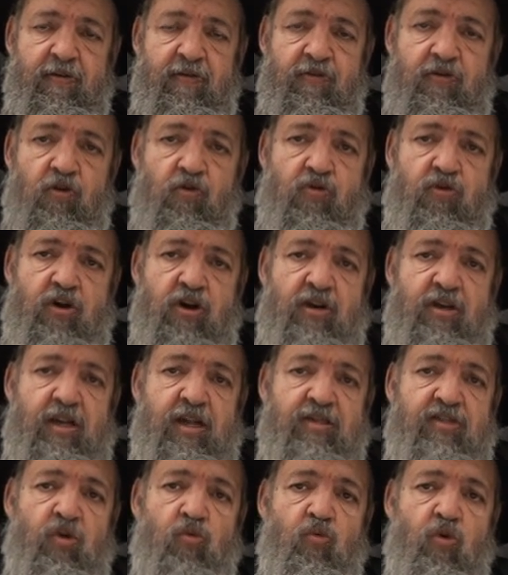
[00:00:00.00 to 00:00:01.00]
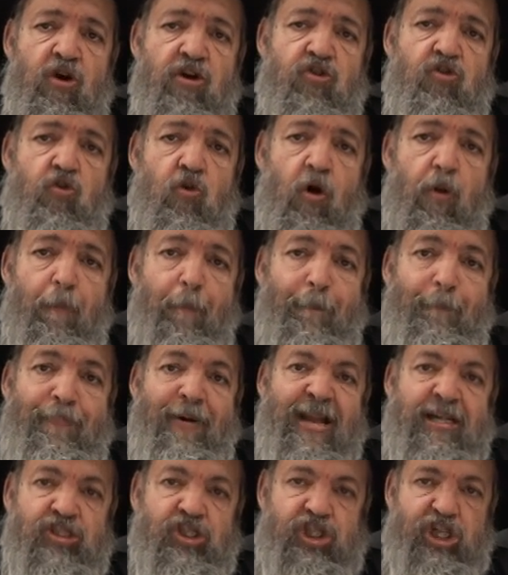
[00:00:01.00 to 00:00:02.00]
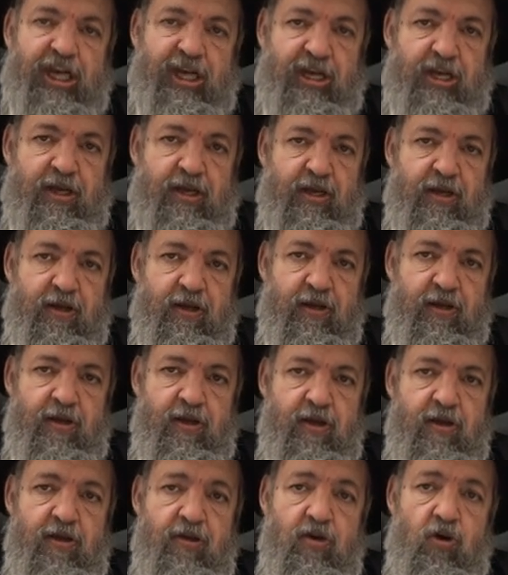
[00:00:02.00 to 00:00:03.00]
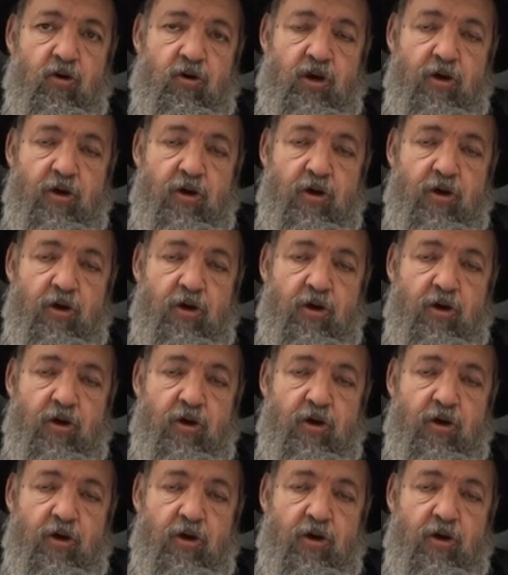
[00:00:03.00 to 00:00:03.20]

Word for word: you could, there's a word called binging. You